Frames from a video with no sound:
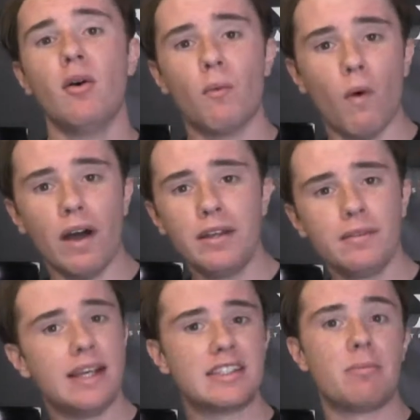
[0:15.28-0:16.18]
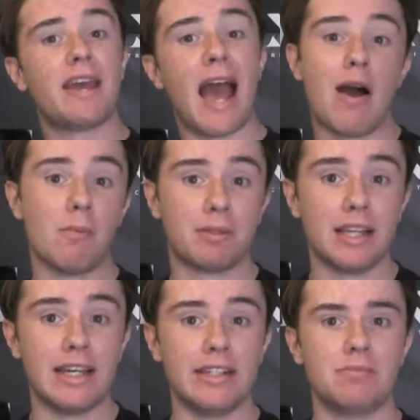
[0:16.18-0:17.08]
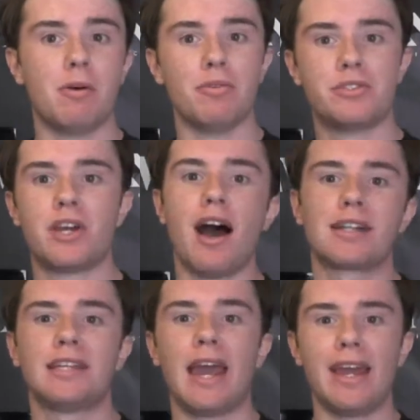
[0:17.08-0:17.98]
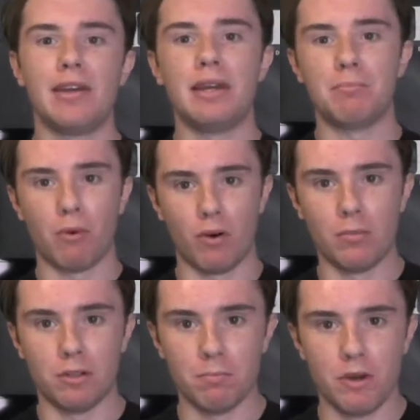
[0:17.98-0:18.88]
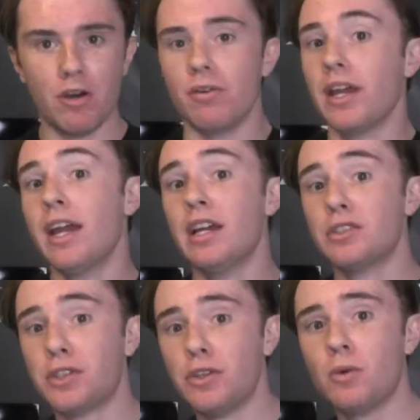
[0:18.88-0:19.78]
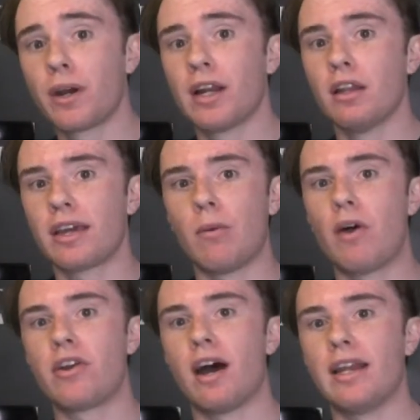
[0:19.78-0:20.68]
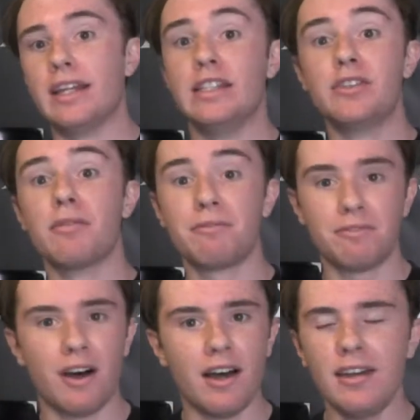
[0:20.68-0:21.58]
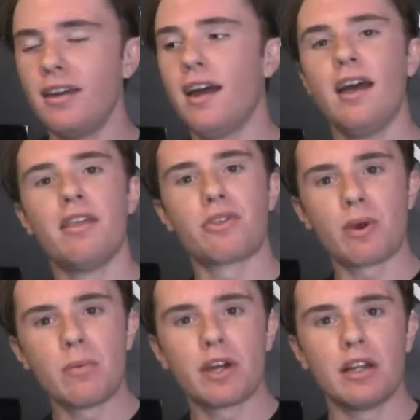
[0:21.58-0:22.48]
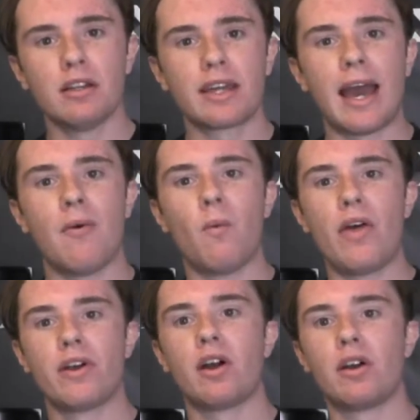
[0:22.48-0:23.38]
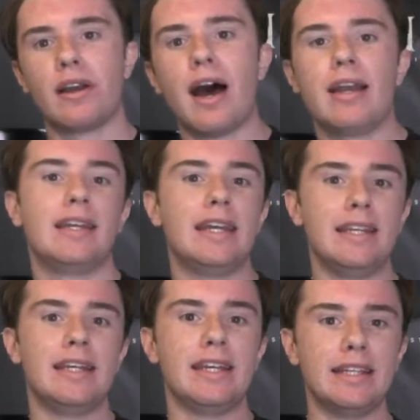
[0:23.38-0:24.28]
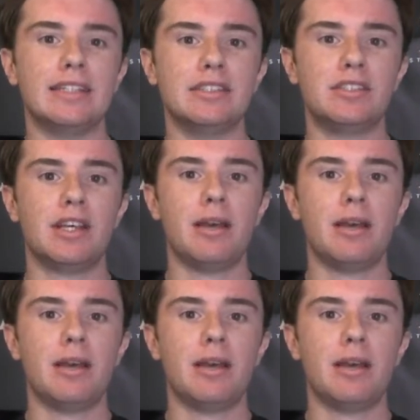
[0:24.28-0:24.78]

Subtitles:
1 is going to be how it plays, both docked and in portable mode. 2, we're going to look at whether or not it is fun. 3, we're going to look at whether or not it is